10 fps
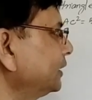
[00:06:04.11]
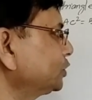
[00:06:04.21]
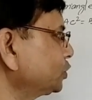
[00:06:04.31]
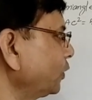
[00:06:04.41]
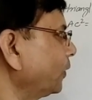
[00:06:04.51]

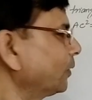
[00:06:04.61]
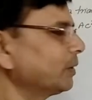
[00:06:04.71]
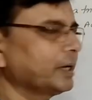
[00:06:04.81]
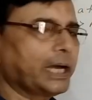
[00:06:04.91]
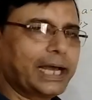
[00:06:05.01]
So,
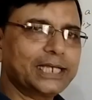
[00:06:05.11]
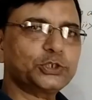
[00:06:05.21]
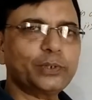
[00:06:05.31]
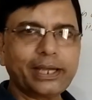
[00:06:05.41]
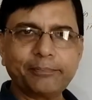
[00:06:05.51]

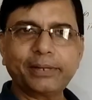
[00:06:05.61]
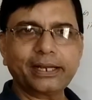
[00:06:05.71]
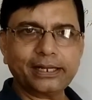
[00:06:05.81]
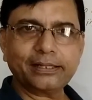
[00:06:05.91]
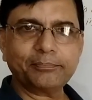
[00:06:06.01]
as we have
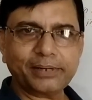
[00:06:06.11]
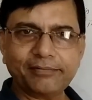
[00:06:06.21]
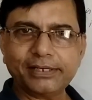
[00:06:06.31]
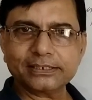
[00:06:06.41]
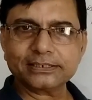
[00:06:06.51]
done in the
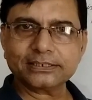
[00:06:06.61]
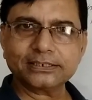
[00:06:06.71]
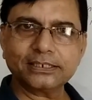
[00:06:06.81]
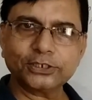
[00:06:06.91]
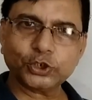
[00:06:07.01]
previous
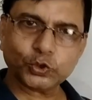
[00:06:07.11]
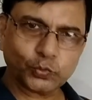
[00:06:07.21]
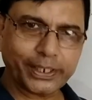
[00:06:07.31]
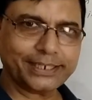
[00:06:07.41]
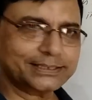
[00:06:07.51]

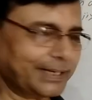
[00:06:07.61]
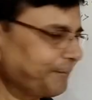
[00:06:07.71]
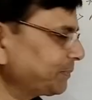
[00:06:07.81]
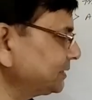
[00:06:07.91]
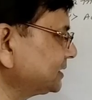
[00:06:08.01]
2
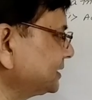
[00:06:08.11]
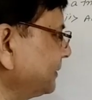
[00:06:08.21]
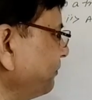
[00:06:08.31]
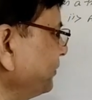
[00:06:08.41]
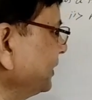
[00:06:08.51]
examples,
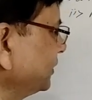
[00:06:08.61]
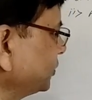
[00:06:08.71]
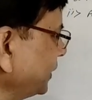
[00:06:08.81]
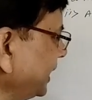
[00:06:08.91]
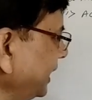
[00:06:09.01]

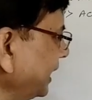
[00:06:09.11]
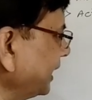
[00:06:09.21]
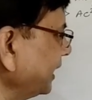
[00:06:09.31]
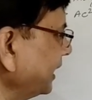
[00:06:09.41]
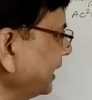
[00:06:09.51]
so
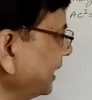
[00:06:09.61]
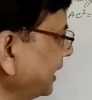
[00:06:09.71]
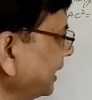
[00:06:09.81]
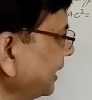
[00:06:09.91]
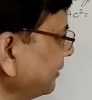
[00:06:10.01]
here
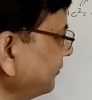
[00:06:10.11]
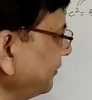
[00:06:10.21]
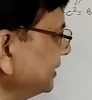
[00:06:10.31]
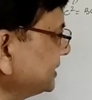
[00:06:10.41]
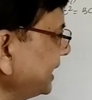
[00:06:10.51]

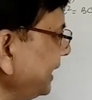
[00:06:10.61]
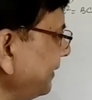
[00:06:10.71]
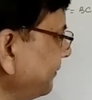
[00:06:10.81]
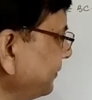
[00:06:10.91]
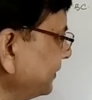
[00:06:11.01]
we will
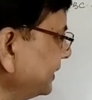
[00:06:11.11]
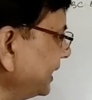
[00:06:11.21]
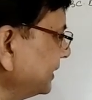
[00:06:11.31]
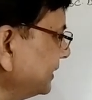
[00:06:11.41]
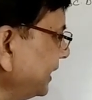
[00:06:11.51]
see
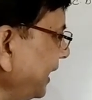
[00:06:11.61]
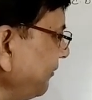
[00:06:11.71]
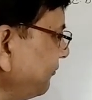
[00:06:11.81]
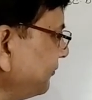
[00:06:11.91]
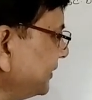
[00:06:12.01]
that
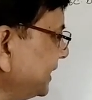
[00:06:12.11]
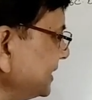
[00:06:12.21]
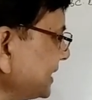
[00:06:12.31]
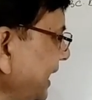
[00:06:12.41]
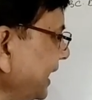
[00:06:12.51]
if
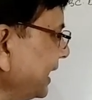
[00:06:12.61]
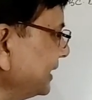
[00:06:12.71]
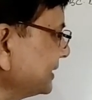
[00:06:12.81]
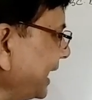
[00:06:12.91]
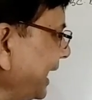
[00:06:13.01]
this angle
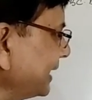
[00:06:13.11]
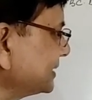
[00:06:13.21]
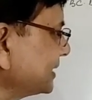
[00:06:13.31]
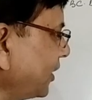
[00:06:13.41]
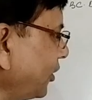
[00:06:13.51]
is
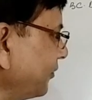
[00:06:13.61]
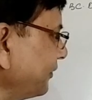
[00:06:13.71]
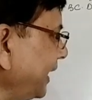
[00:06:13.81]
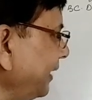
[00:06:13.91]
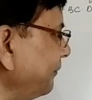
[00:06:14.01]
X of
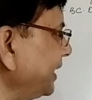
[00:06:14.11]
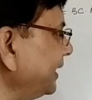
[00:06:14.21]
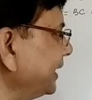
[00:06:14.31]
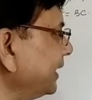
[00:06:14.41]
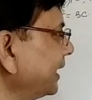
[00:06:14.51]

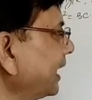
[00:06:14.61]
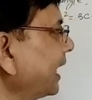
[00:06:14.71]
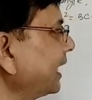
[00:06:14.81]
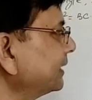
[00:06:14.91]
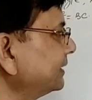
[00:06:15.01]
ABD
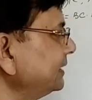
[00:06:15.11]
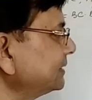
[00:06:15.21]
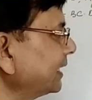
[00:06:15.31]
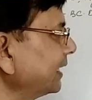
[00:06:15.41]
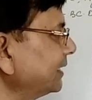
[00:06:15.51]
and
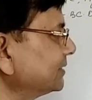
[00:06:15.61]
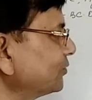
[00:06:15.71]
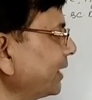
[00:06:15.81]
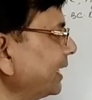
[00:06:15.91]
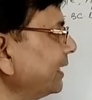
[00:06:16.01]
this angle is
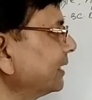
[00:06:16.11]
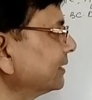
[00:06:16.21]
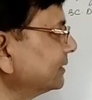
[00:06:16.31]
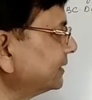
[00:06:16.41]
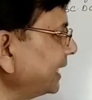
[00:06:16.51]
Y,
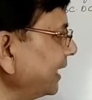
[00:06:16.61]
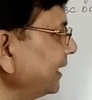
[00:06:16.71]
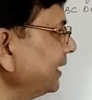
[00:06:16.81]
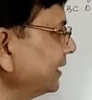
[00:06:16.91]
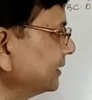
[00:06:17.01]

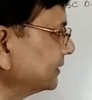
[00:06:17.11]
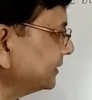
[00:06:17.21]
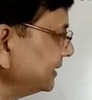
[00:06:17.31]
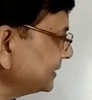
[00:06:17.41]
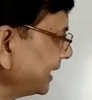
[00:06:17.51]
then
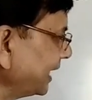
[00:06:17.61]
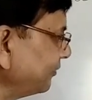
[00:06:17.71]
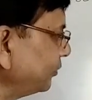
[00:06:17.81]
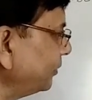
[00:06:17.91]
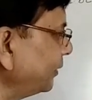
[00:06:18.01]
this
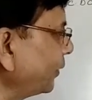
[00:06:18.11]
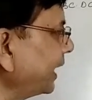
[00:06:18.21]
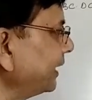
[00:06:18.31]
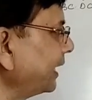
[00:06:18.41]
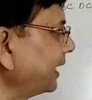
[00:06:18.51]
angle will be
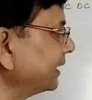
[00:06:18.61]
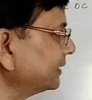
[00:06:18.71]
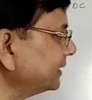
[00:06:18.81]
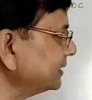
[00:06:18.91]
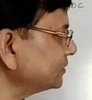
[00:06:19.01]
Y
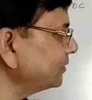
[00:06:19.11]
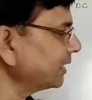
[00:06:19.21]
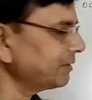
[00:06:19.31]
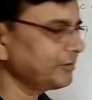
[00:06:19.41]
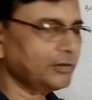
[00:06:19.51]
and this
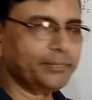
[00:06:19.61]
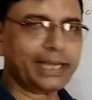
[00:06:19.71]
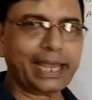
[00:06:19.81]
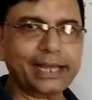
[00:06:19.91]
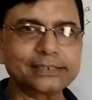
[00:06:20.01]
angle will
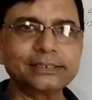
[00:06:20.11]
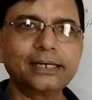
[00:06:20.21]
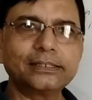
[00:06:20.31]
be X.